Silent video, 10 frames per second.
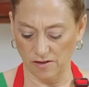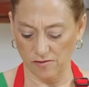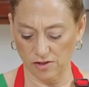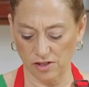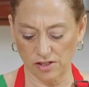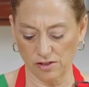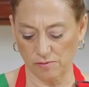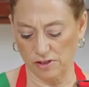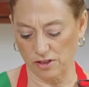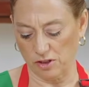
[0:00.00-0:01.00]
you're just
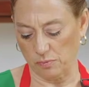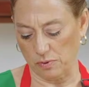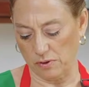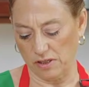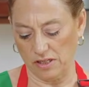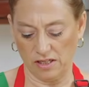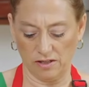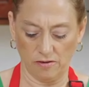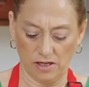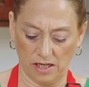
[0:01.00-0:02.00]
going to put it in
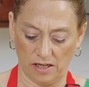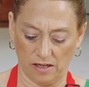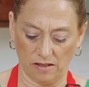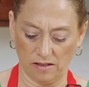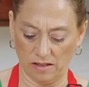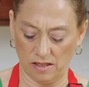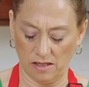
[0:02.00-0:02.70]
your hand